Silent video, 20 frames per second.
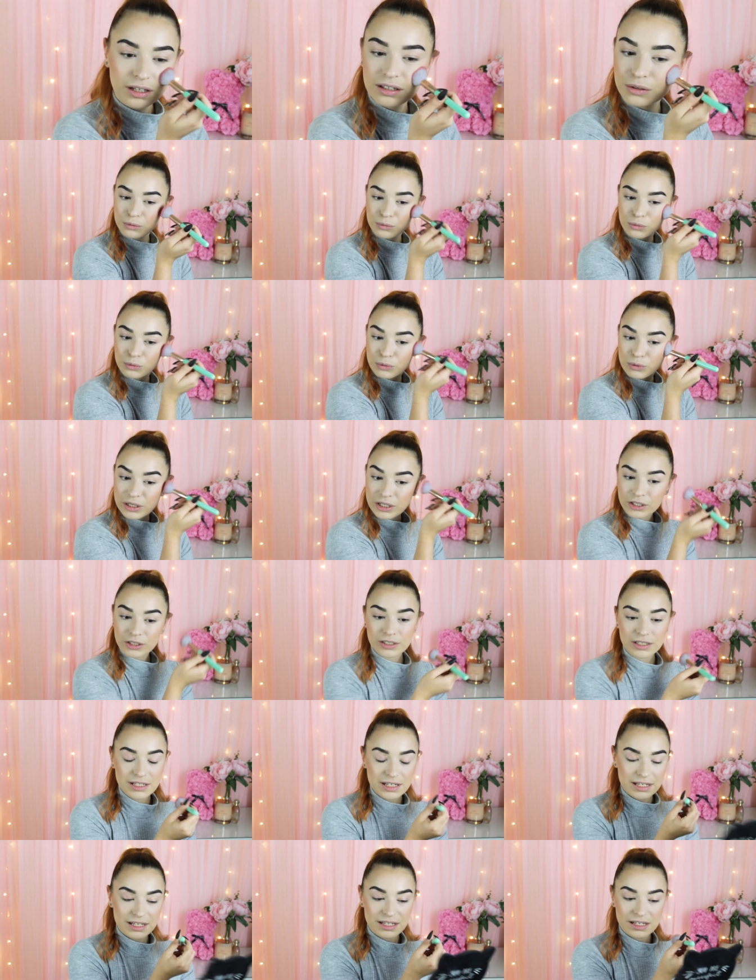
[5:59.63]

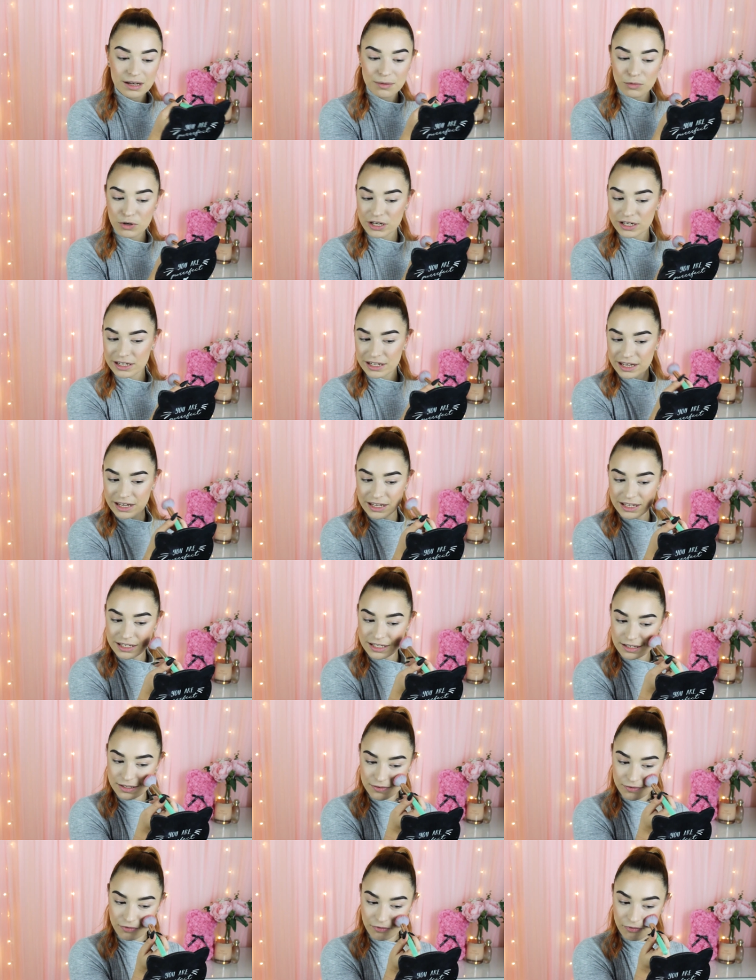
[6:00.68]
Well, someone
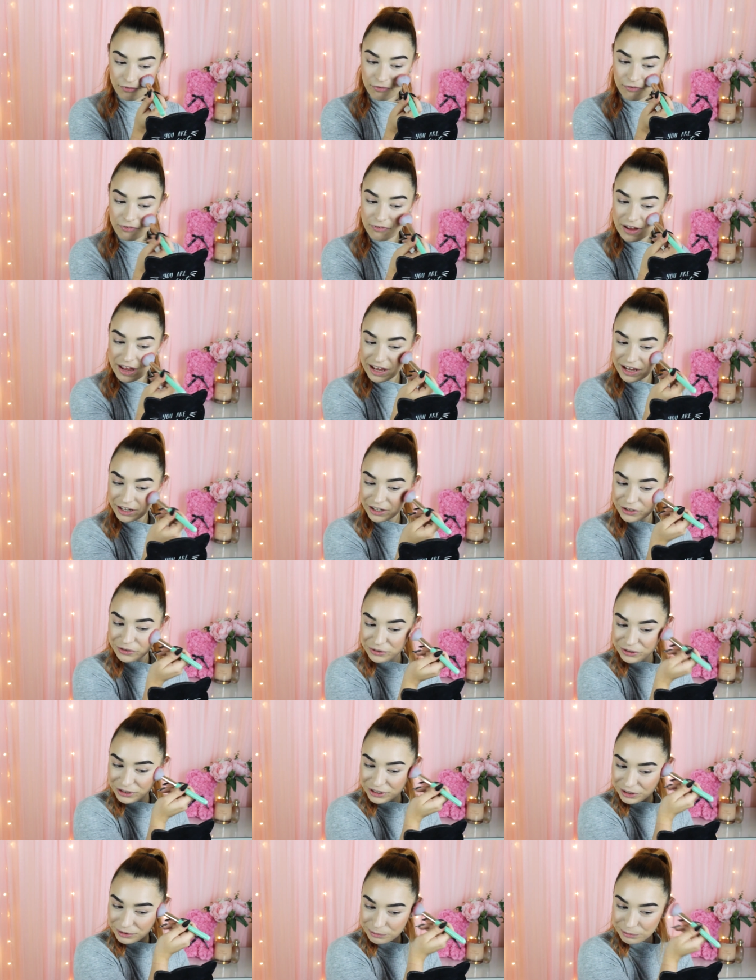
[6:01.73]
is very